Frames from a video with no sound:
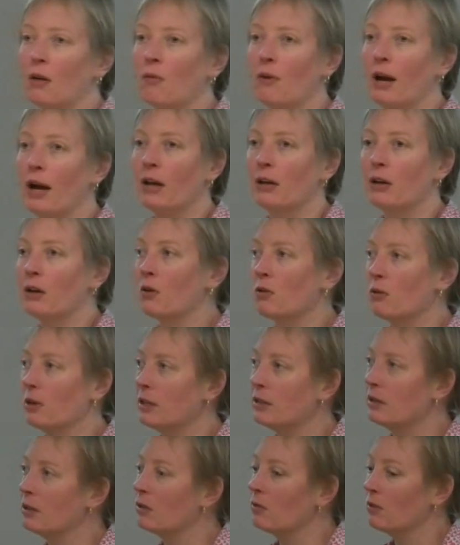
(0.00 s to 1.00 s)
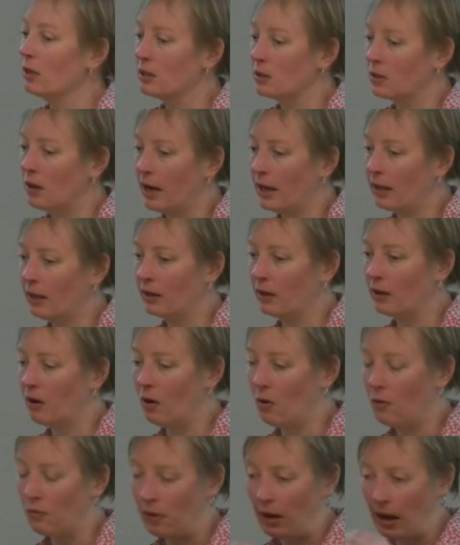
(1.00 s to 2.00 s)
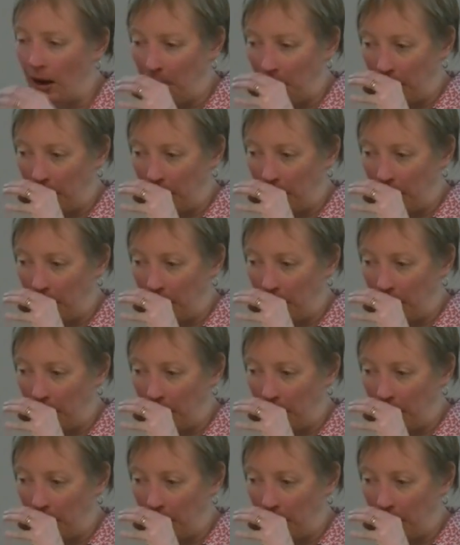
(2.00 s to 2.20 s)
around increasing recycling of